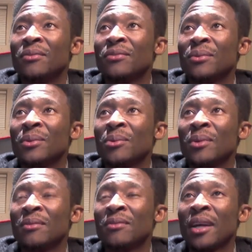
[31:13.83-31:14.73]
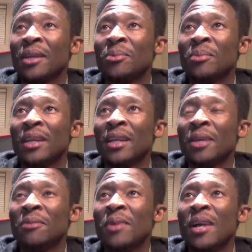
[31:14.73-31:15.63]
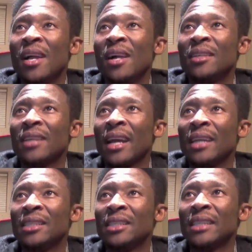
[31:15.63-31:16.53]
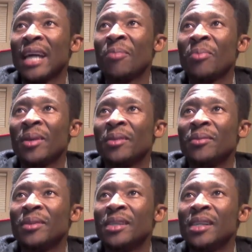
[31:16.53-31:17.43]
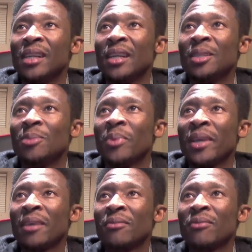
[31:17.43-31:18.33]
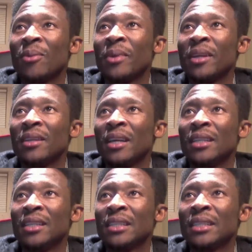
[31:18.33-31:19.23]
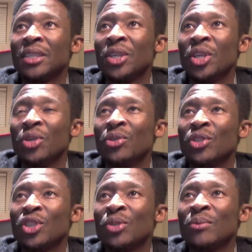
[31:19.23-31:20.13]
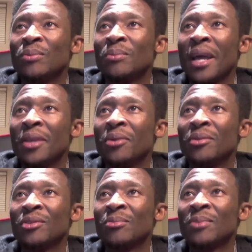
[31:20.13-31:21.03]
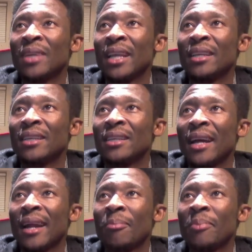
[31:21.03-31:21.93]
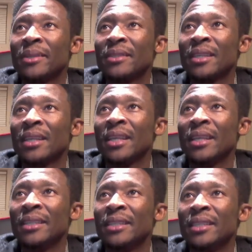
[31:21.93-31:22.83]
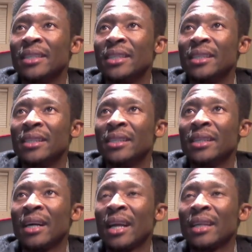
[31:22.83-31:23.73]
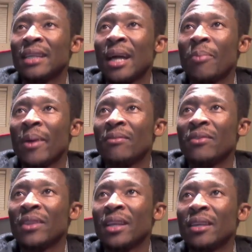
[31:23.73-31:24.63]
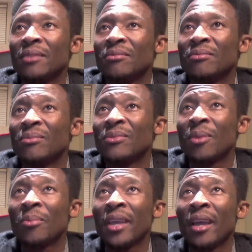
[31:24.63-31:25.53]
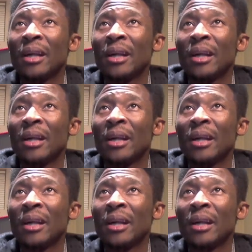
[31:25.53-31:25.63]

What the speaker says: full qualified domain name that I did type in. It's pinging from it. And this is the YouTube, my YouTube link that I pasted here. And I type everything from here.